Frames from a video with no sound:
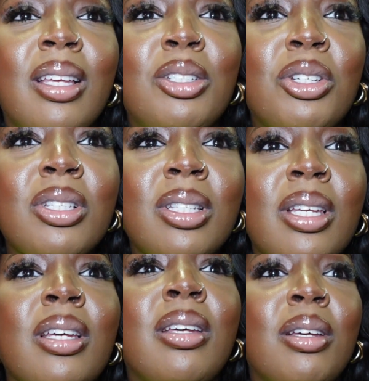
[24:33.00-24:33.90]

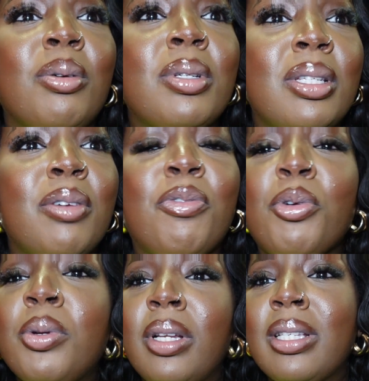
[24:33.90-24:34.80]
what's it, a
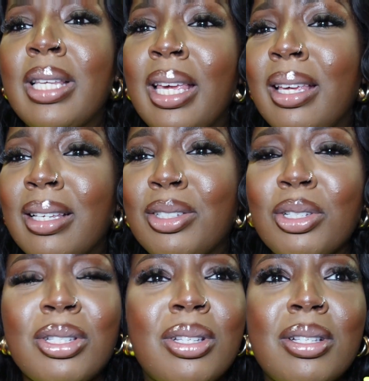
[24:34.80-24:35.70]
fruitless heat. It
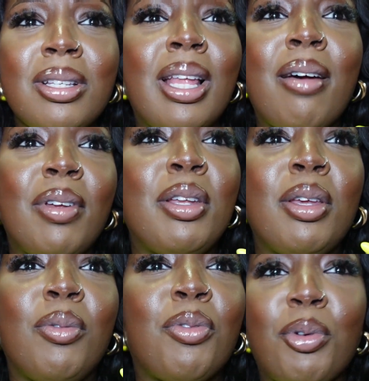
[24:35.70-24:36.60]
just doesn't have any
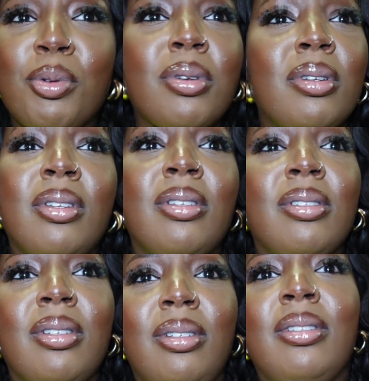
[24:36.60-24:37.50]
fruit.
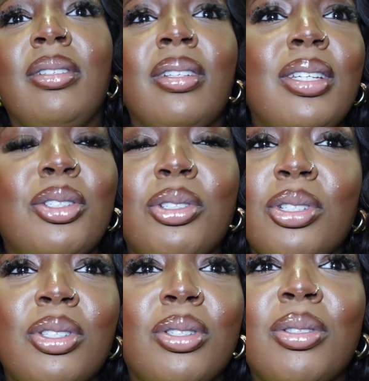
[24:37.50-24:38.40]
It's
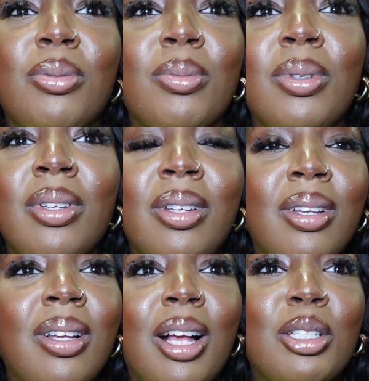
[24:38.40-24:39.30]
just,
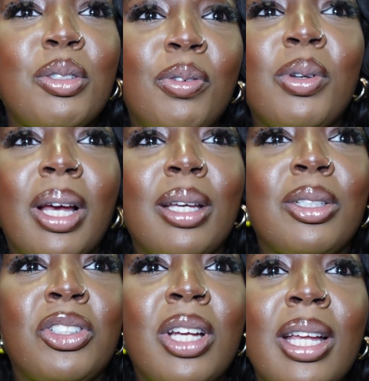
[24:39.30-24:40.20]
I just feel like a
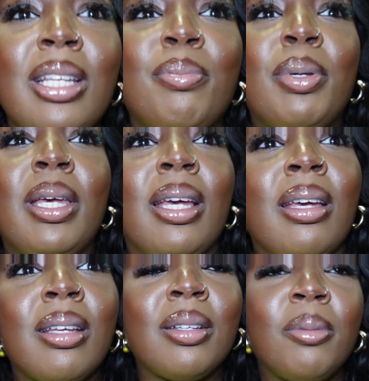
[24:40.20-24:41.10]
shining pig.
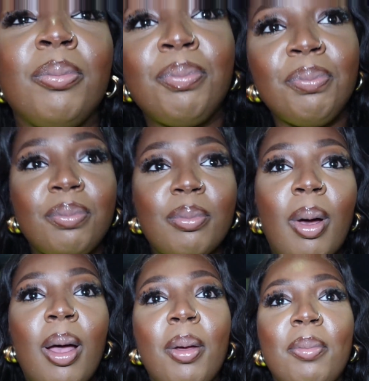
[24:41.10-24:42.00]
But,